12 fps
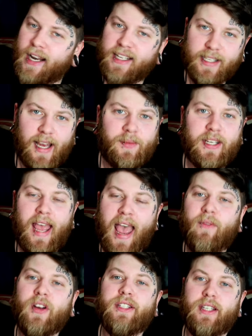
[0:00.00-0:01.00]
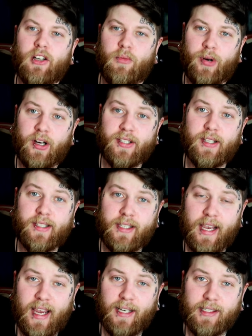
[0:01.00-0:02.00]
It is up to every single person to
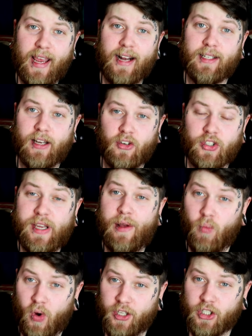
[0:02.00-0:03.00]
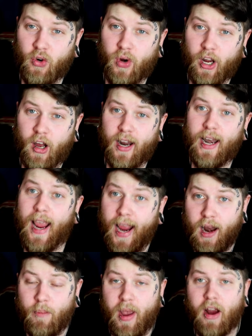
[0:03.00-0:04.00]
stay intact to understand what is going on
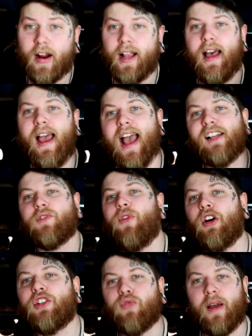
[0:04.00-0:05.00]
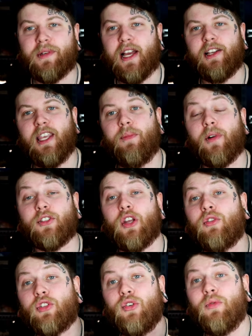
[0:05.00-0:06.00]
in America as far as reptile keepers
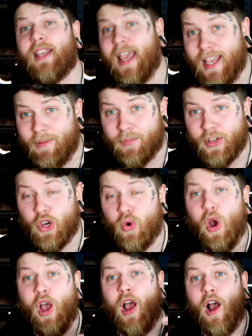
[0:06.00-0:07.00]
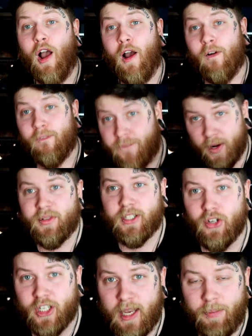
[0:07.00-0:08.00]
go to keep you from
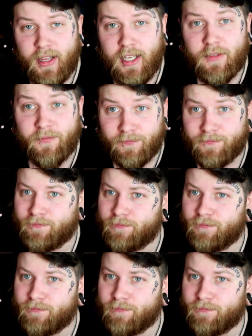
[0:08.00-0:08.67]
still keeping these